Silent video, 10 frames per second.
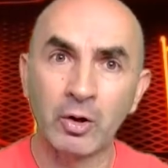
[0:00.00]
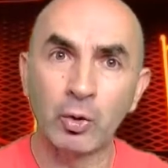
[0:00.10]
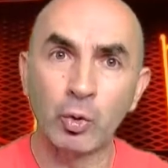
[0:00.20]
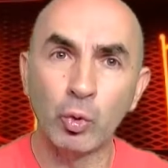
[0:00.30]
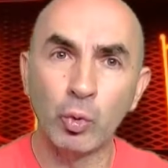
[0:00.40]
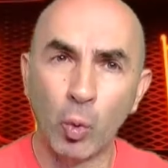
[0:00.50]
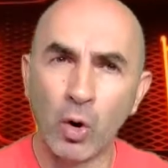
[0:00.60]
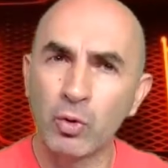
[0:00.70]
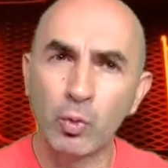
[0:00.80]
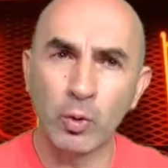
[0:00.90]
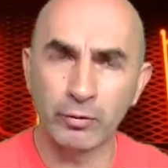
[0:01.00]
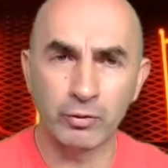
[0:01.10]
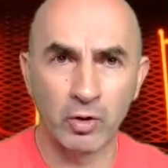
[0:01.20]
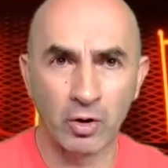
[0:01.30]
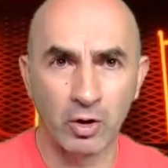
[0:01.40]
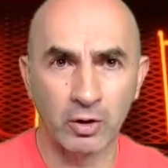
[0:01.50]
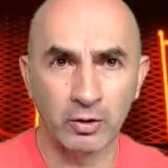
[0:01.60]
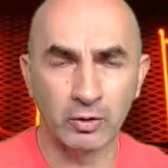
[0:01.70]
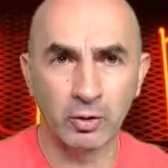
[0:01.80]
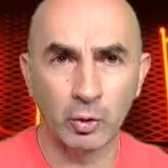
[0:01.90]
who walk with God,
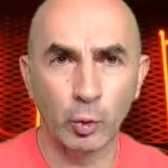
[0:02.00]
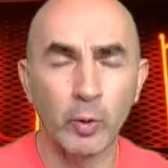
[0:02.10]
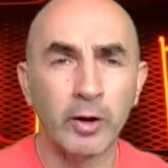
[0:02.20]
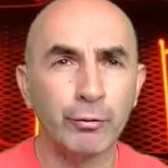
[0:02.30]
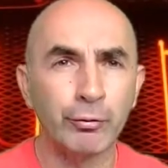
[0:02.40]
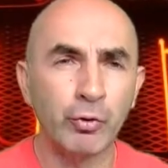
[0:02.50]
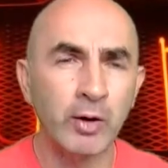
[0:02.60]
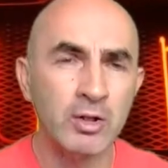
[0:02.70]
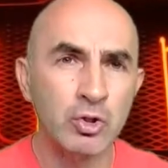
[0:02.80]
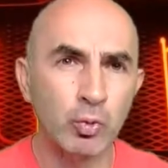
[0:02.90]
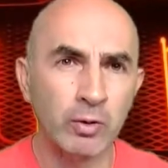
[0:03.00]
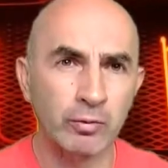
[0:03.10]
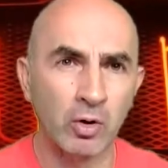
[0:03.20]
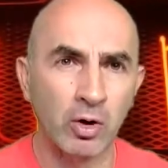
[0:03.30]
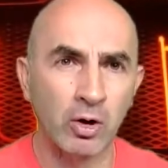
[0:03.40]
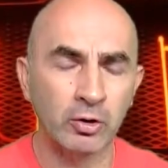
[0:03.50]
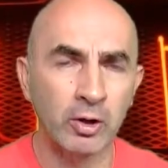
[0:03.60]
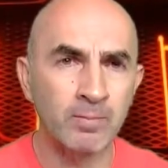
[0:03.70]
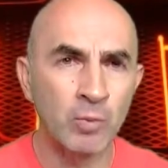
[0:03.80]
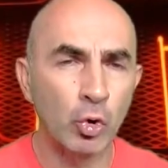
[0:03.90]
who are friends with God,
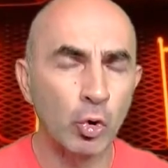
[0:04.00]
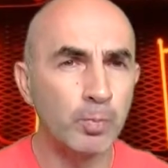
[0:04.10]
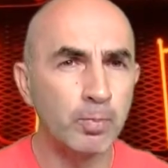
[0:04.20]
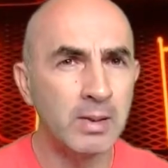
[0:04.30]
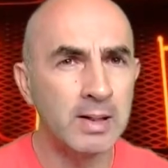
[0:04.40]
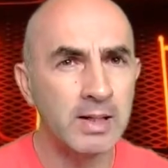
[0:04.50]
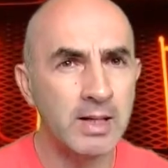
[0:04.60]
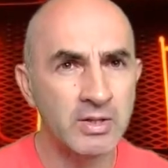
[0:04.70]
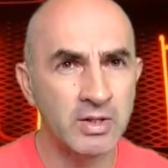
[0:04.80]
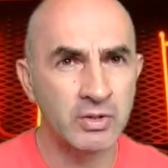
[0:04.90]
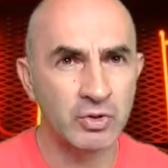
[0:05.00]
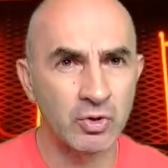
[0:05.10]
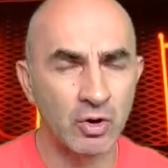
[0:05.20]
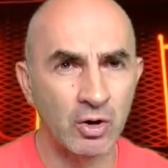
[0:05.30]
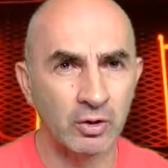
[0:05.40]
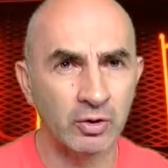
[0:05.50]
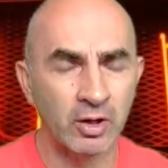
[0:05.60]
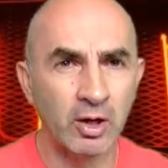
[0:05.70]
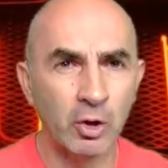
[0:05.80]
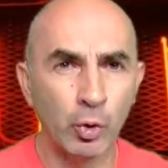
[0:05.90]
who pleases God,
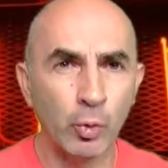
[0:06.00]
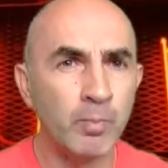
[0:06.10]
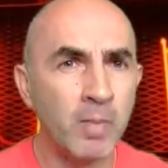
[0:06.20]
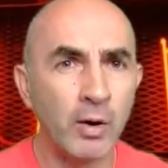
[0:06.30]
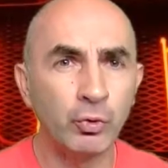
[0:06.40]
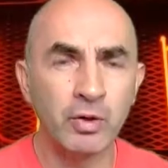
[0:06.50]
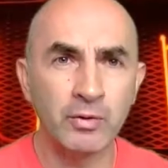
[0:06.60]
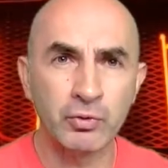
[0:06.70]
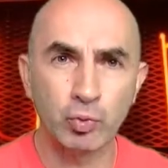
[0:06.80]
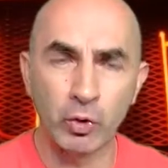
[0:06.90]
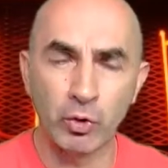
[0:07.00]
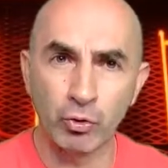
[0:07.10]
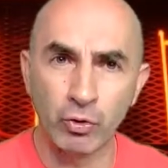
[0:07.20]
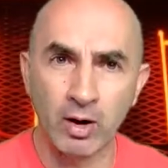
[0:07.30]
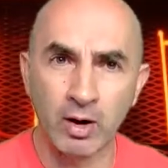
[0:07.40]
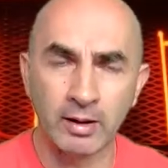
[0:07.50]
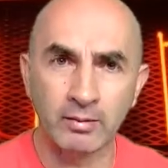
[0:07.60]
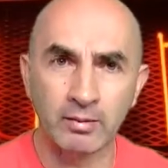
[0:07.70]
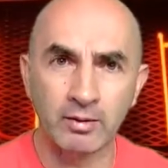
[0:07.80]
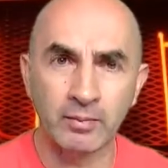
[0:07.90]
whose motives were right,
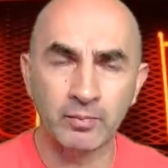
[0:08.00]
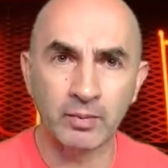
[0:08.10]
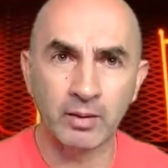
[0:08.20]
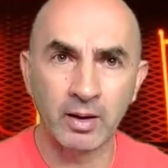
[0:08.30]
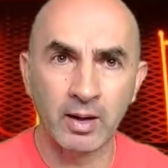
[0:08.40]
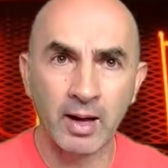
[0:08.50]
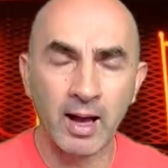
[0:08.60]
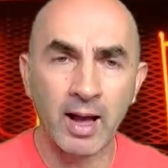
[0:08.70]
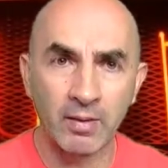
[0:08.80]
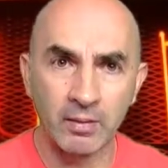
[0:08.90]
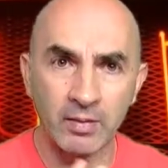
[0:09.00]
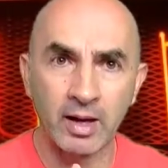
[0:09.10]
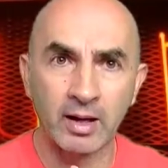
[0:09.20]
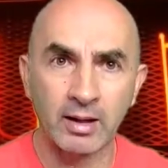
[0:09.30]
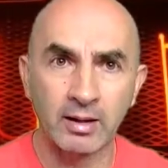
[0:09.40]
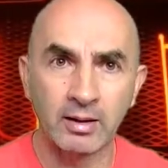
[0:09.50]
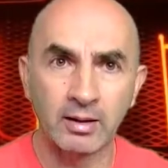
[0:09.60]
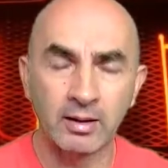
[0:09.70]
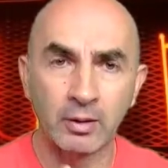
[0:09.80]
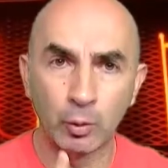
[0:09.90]
and they
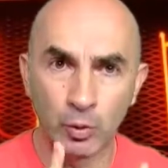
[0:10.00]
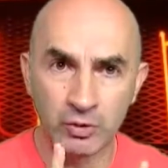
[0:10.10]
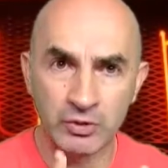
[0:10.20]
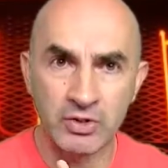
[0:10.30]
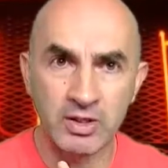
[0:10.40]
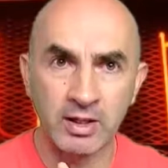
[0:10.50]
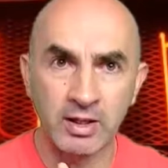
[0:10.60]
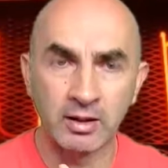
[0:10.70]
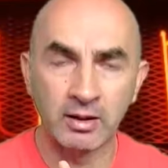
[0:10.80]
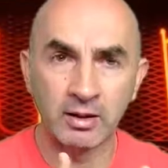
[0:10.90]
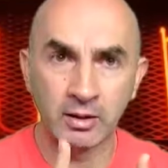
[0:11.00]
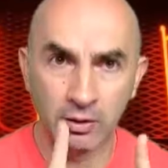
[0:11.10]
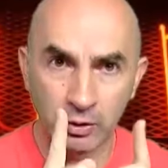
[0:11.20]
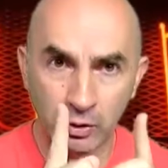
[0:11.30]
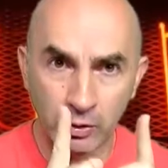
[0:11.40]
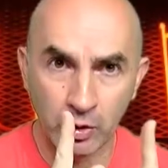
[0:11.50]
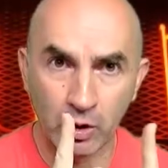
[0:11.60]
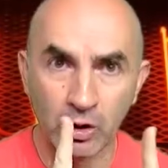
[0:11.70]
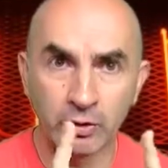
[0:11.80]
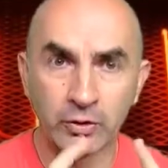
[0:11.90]
will see
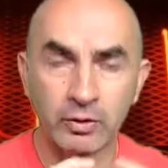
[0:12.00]
God.